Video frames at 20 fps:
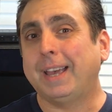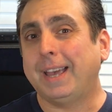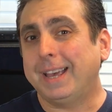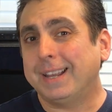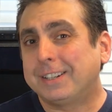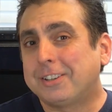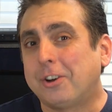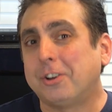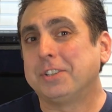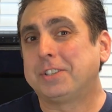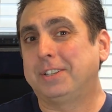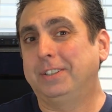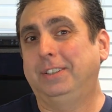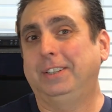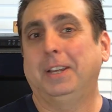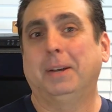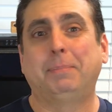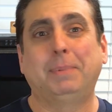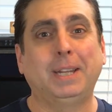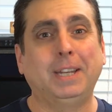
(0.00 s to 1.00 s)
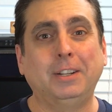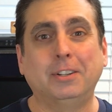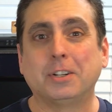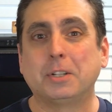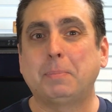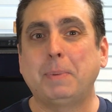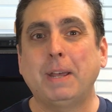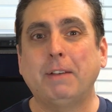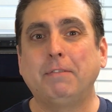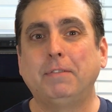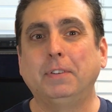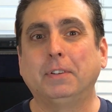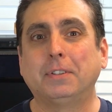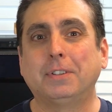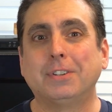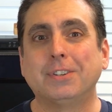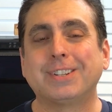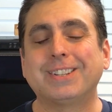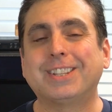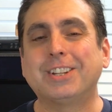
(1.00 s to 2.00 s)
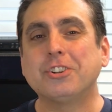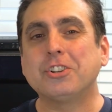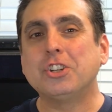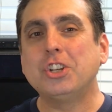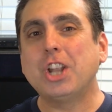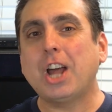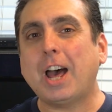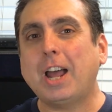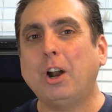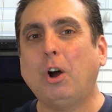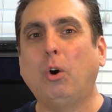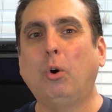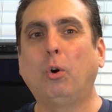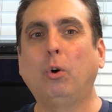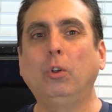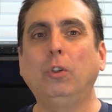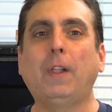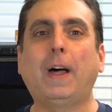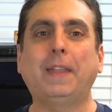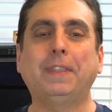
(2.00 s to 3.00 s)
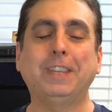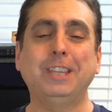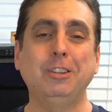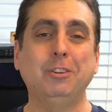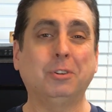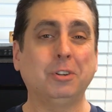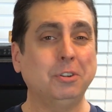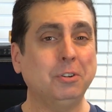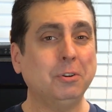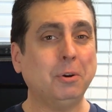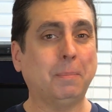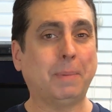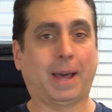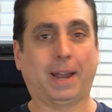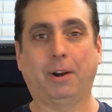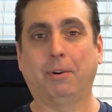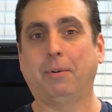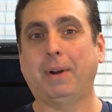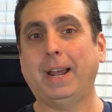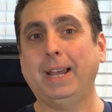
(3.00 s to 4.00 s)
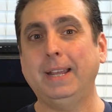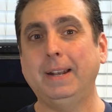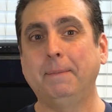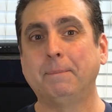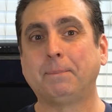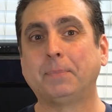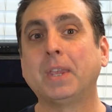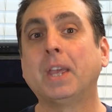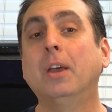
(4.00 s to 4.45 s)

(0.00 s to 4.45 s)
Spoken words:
and constantly updating your spam filters, there's not a whole lot that you can do about it, right?